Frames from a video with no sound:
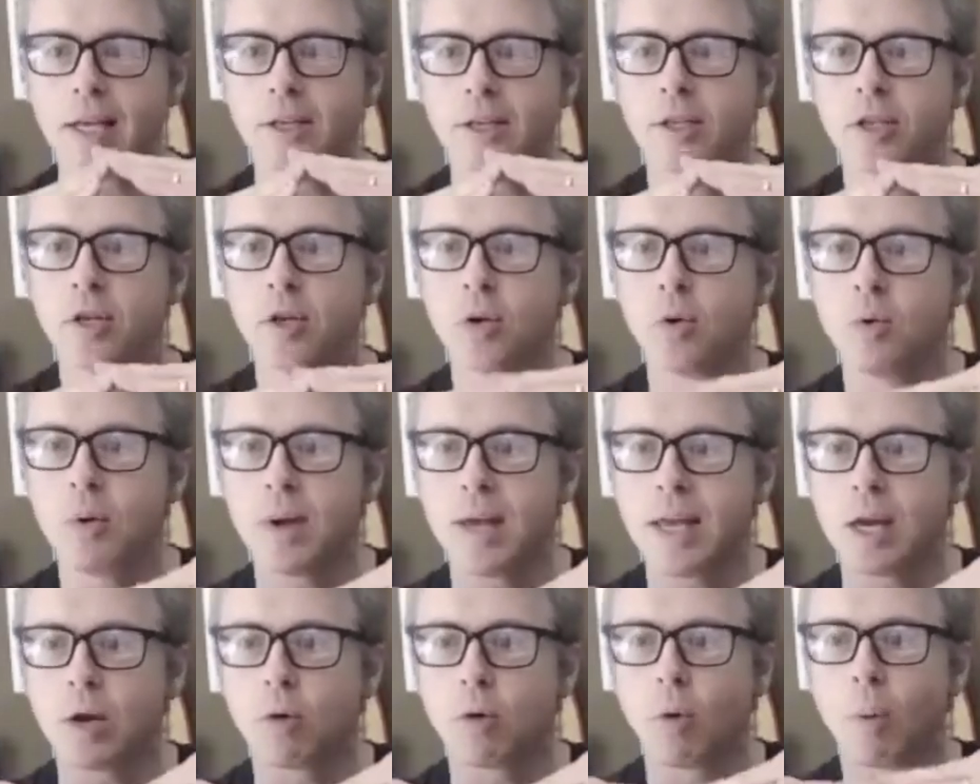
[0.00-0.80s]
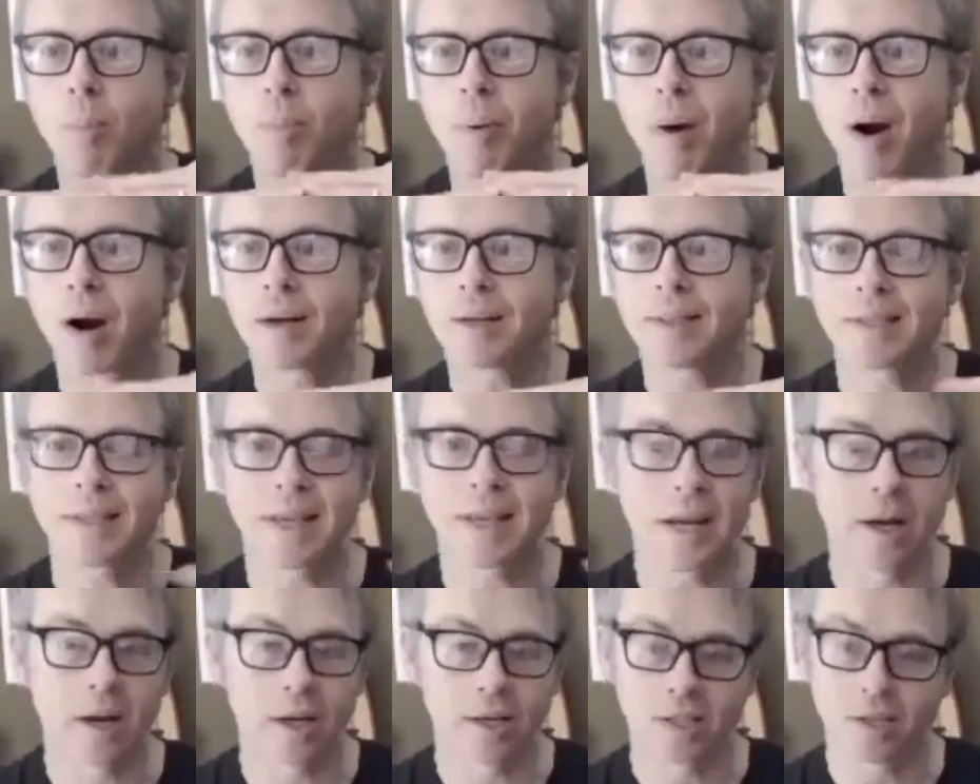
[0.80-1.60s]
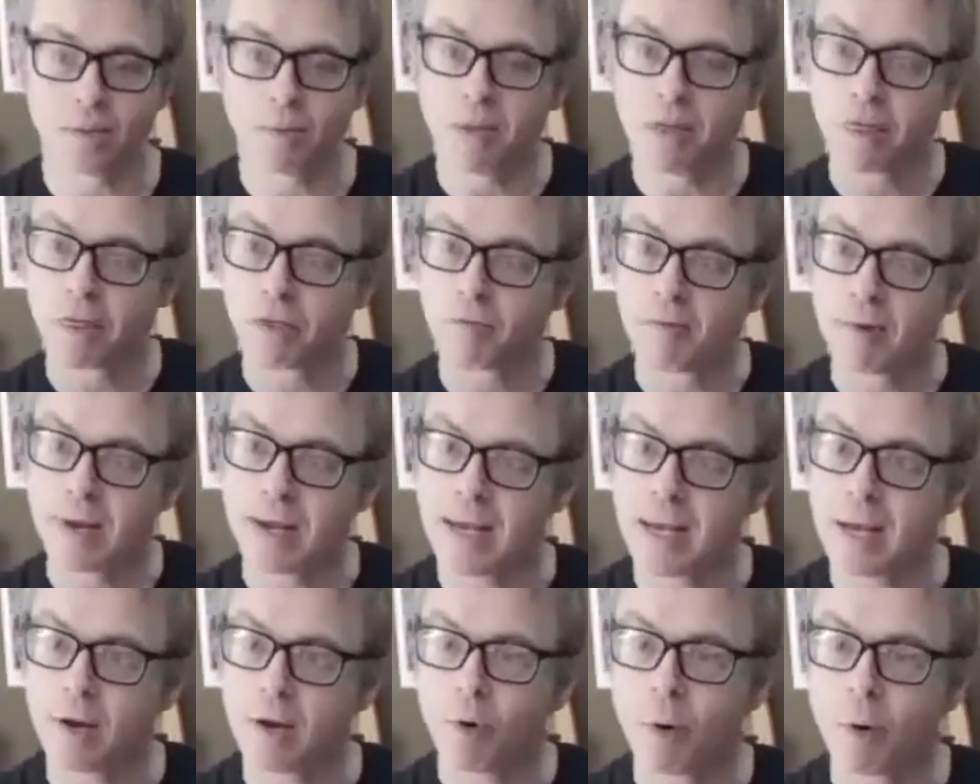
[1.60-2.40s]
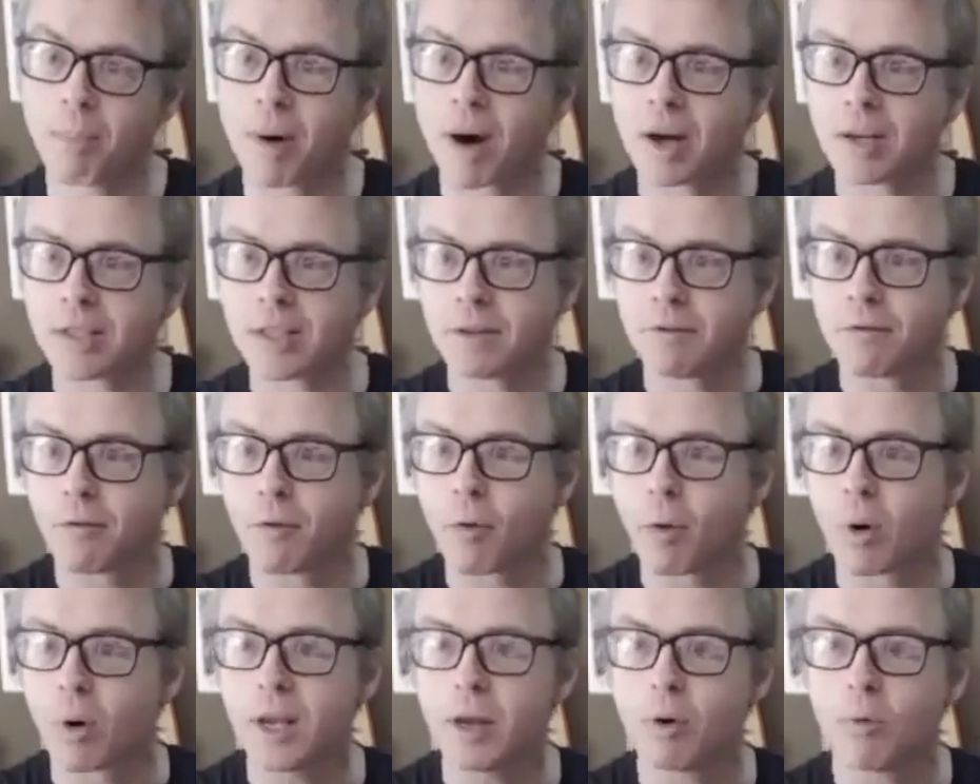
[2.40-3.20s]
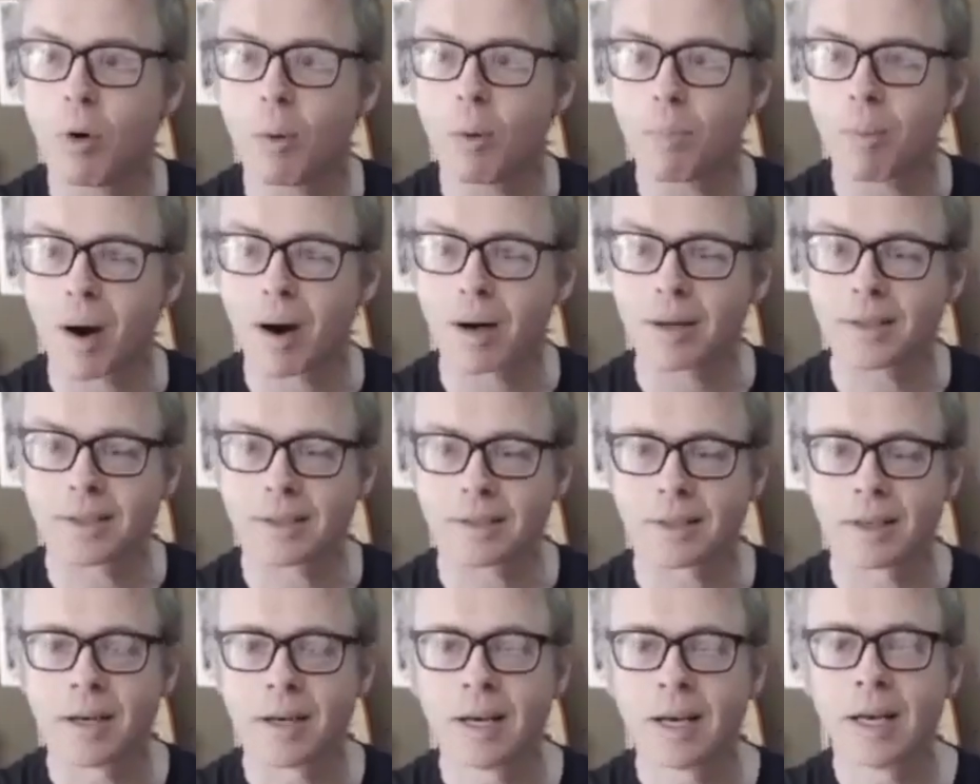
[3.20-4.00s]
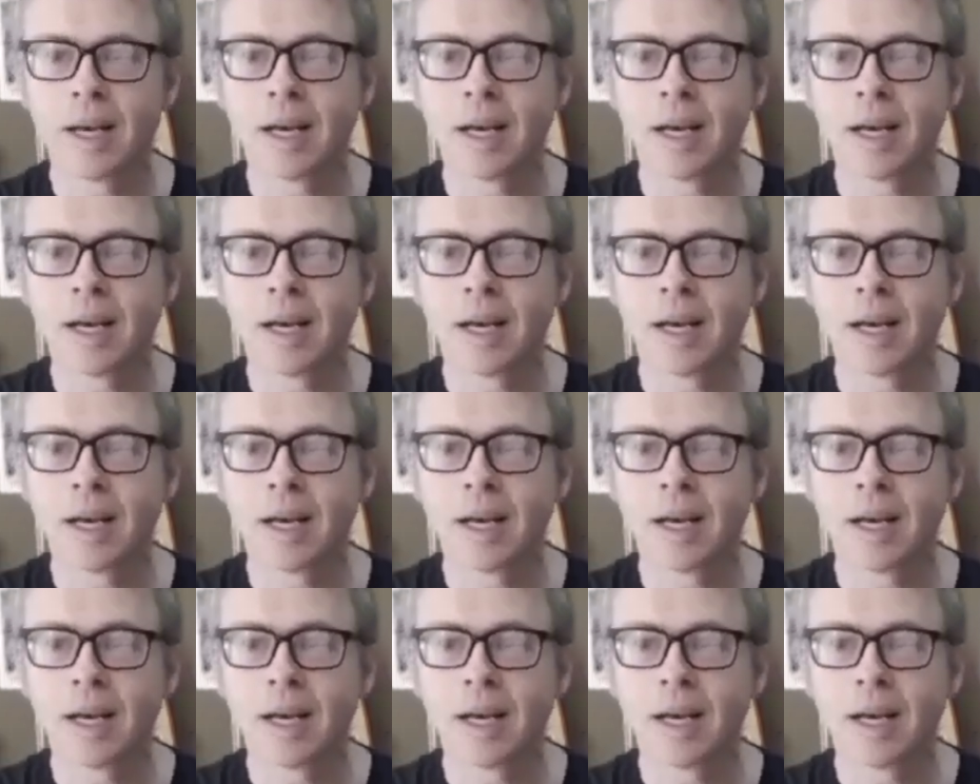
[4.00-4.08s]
two equal parts, and also in 3 equal parts and 4 equal parts.